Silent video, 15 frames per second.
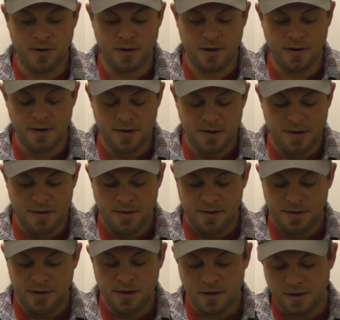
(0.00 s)
your
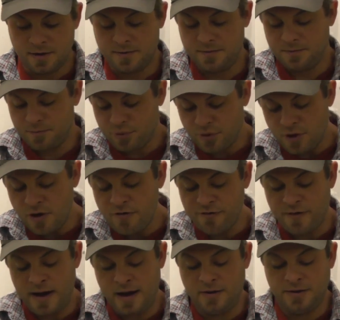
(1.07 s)

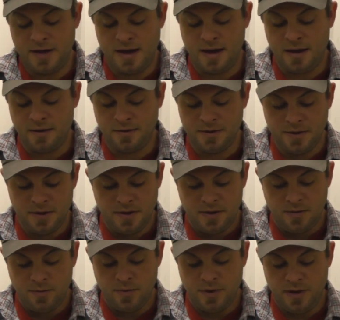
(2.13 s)
profile down,
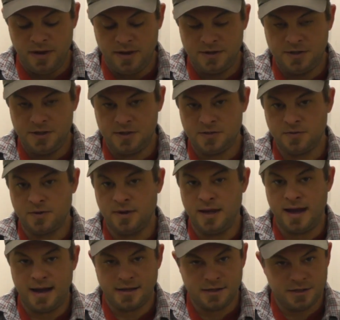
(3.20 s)
but it just
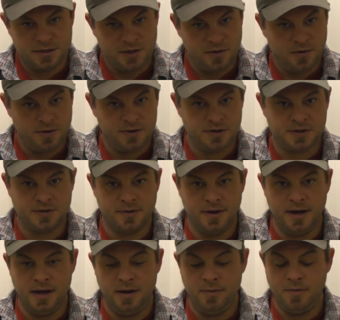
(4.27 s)
relaxes you on the
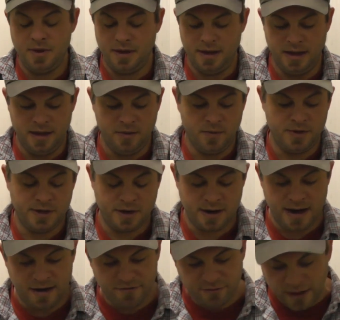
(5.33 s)
stream. And when
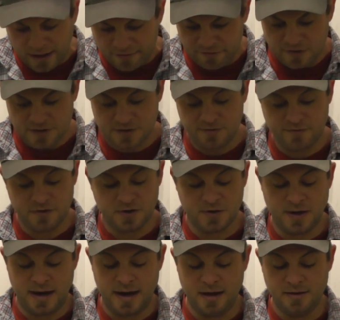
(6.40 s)
you're out fly fishing for
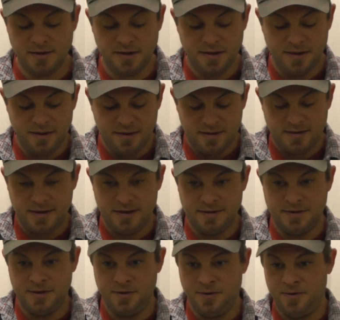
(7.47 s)
trout,
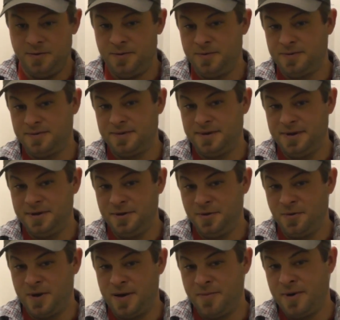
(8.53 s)
you
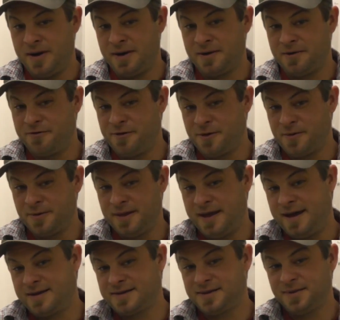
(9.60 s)
do way better if you're
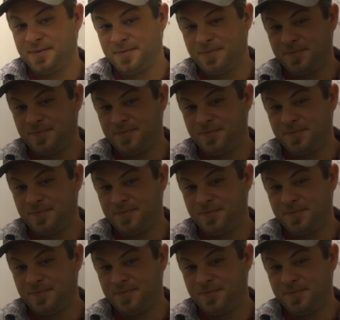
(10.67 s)
relaxed.